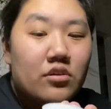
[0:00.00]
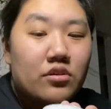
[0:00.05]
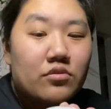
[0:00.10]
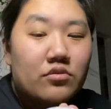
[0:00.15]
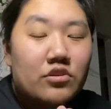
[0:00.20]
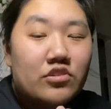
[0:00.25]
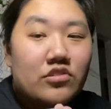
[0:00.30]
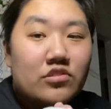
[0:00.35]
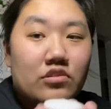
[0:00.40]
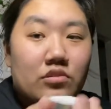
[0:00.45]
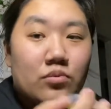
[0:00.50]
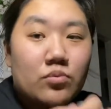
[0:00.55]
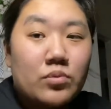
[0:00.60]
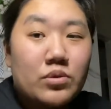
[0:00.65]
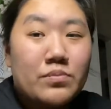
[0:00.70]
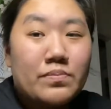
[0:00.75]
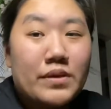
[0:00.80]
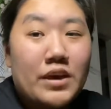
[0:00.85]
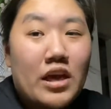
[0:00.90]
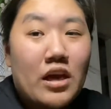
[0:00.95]
which
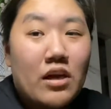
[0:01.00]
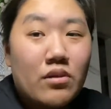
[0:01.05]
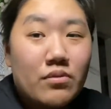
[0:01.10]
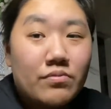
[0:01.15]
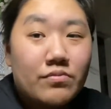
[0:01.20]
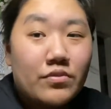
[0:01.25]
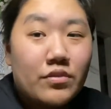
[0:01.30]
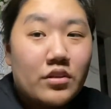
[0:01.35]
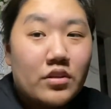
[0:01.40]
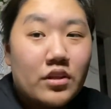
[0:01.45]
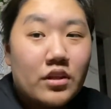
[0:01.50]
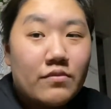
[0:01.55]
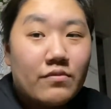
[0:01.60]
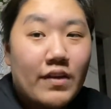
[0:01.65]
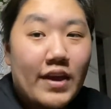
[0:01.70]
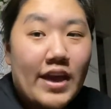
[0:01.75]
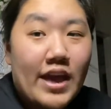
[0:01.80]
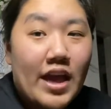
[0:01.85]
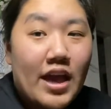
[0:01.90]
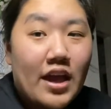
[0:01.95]
would be helpful if
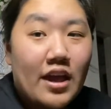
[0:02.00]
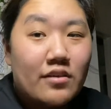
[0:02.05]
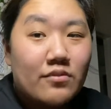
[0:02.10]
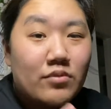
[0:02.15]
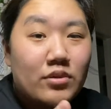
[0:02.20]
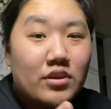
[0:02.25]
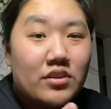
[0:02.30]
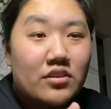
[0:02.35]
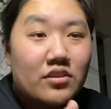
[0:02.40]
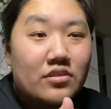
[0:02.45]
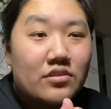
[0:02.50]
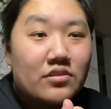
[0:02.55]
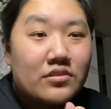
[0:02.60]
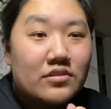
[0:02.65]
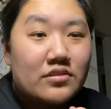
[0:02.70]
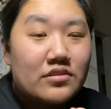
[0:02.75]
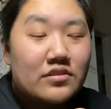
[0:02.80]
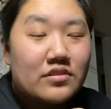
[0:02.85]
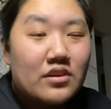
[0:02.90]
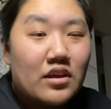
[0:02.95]
I had one of
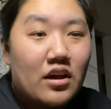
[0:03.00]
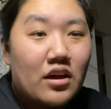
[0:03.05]
those